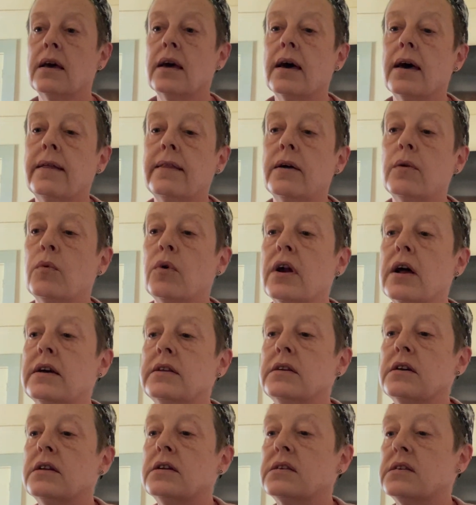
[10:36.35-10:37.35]
And then what I
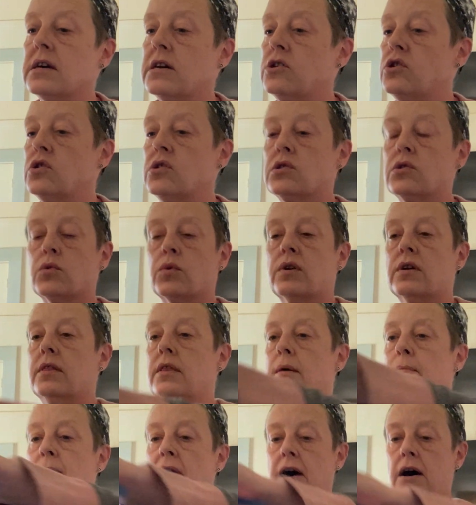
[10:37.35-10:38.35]
did is I just sorted
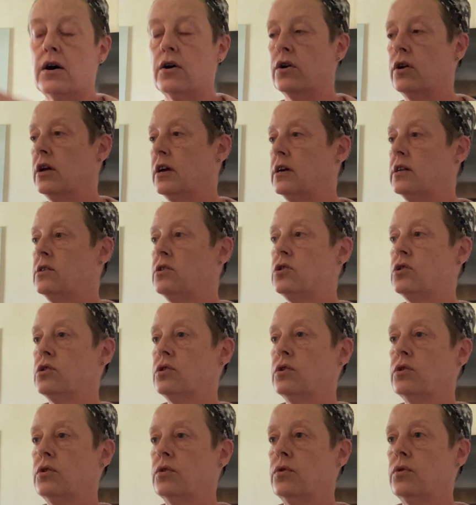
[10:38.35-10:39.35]
them out
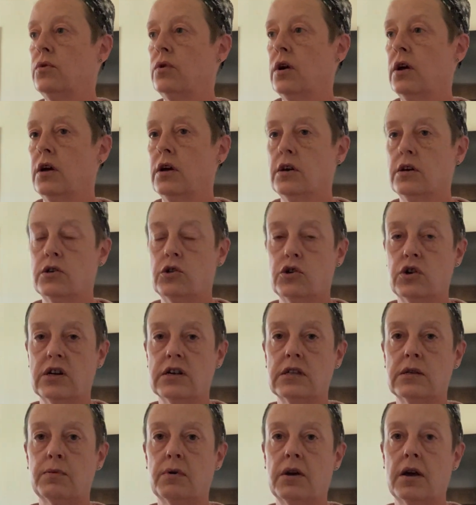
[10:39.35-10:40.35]
into
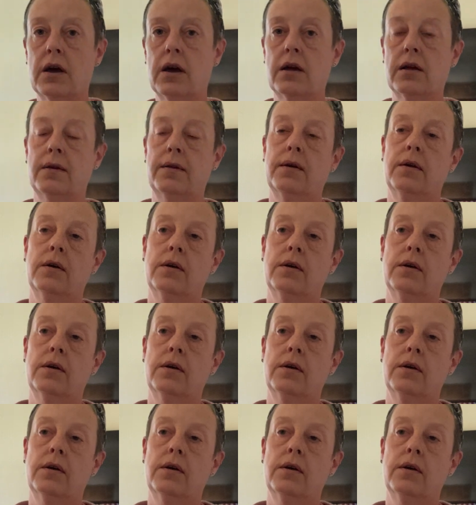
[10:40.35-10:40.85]
transplant,